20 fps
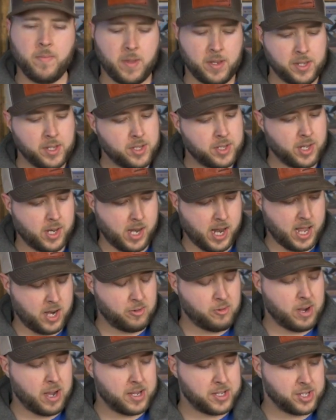This is a
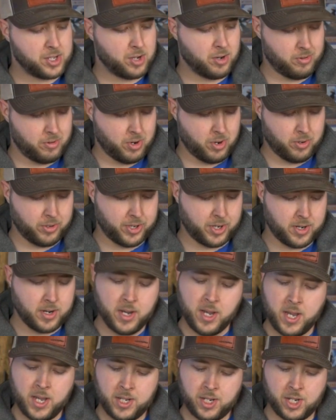Nanawa stone holder,
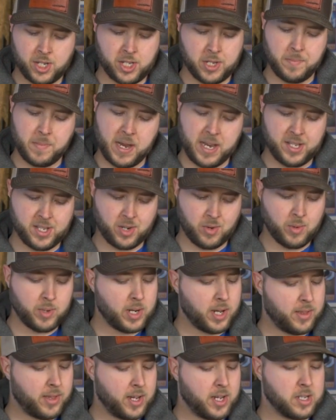just the basic one.
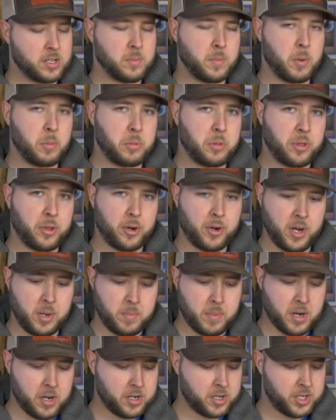I think it's about 30
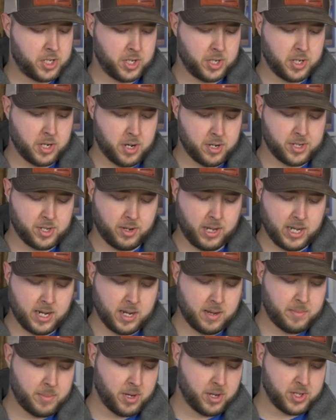bucks. You can also get it
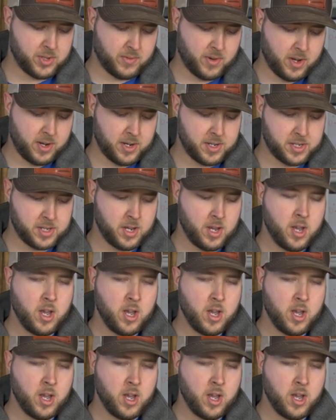on Paul's Finest,